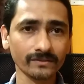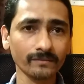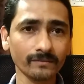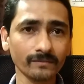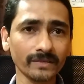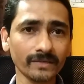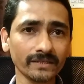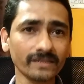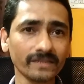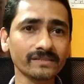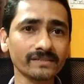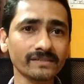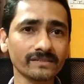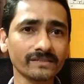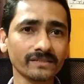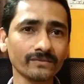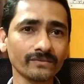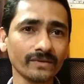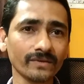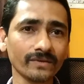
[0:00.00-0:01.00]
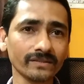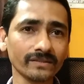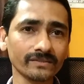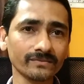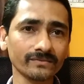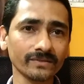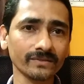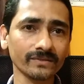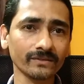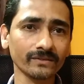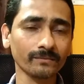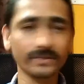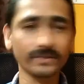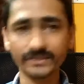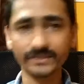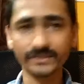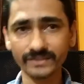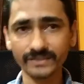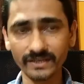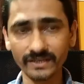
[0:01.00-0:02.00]
somebody else is required this video,
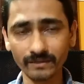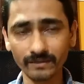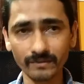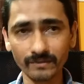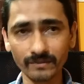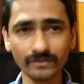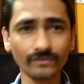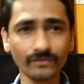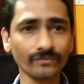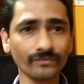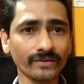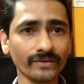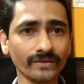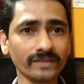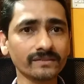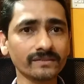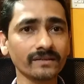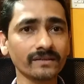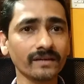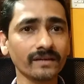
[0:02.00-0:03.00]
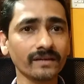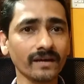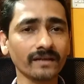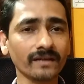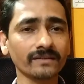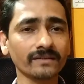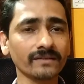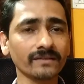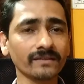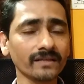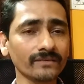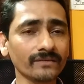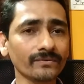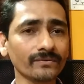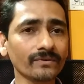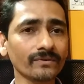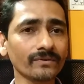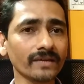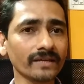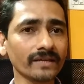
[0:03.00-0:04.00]
please share among your friends. And really,
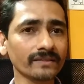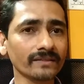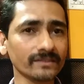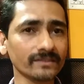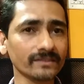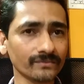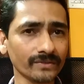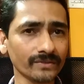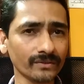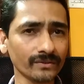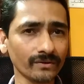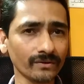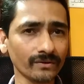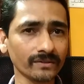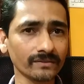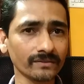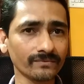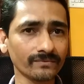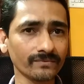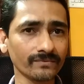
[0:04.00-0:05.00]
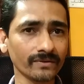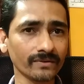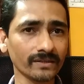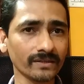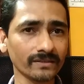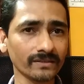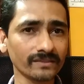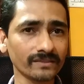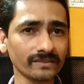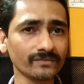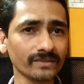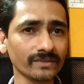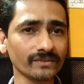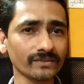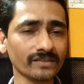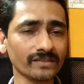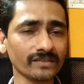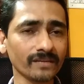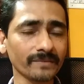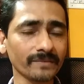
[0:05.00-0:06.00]
if you like this video and if this
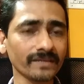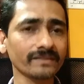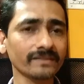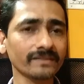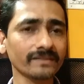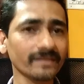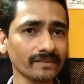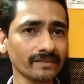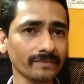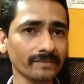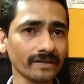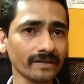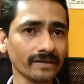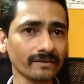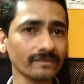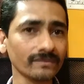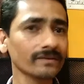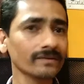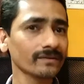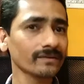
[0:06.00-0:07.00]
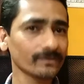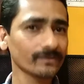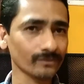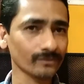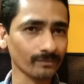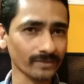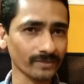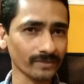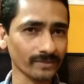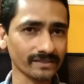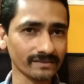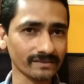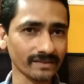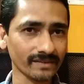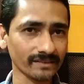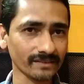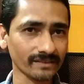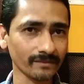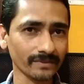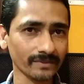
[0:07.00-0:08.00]
video is helping in any manner, so please
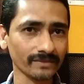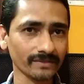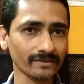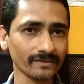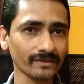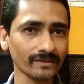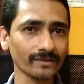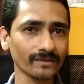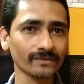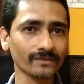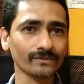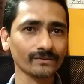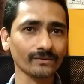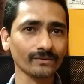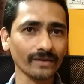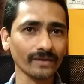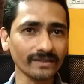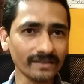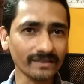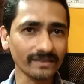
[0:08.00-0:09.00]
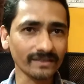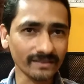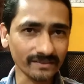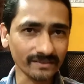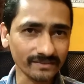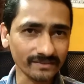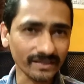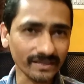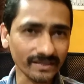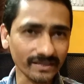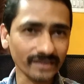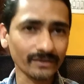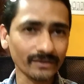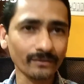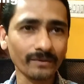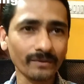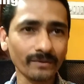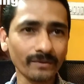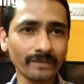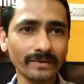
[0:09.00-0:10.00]
like the button. So until then, thank
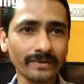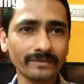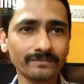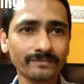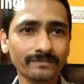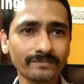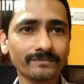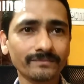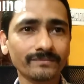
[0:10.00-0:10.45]
you. Bye bye.